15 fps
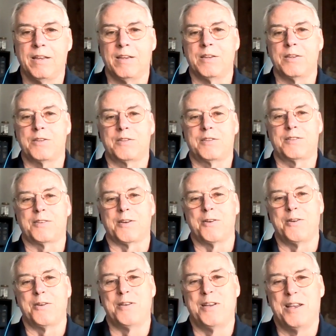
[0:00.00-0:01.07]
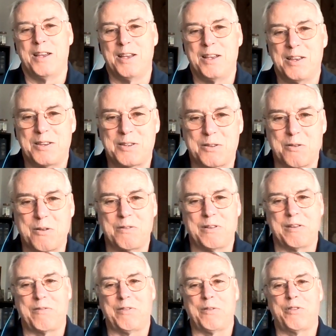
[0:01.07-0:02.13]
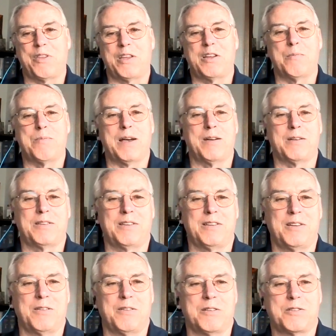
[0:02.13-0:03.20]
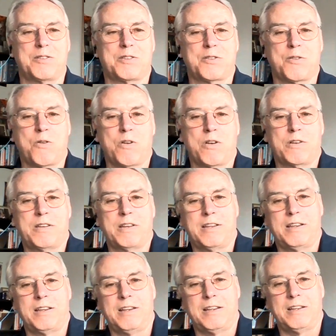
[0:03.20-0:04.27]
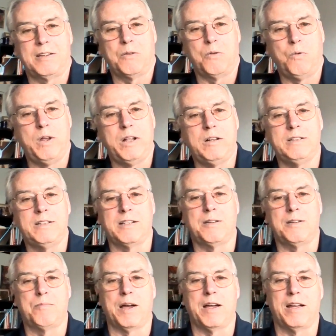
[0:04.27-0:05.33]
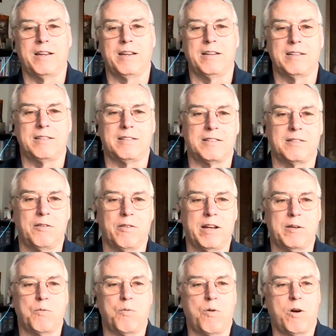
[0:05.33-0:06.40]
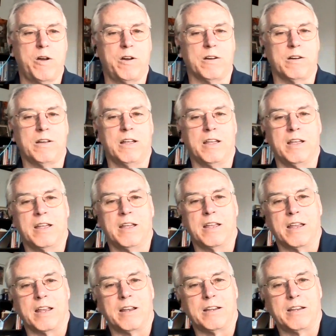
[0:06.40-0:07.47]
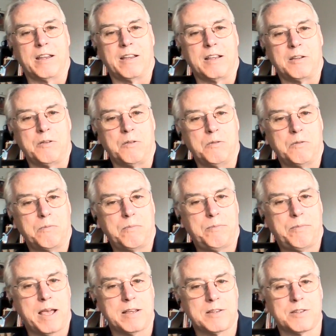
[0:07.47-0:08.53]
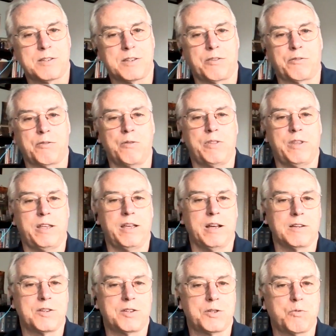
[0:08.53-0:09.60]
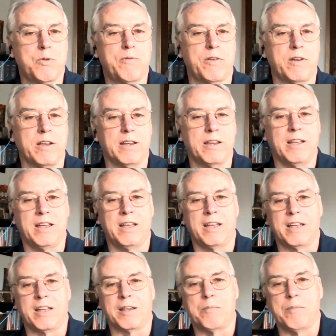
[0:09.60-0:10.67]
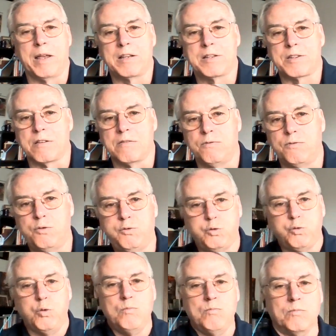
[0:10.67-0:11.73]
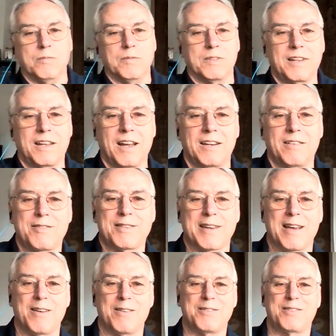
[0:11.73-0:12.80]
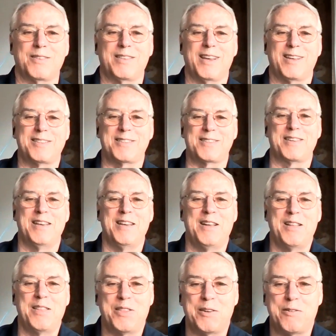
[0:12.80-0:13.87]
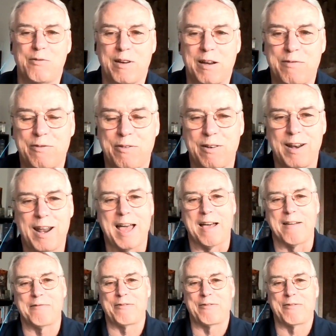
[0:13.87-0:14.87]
So if you think about, a sword wielded by a great warrior and who passes it through the air swiftly, it makes a vroom kind of sound. So that's the Dreadful Laugh.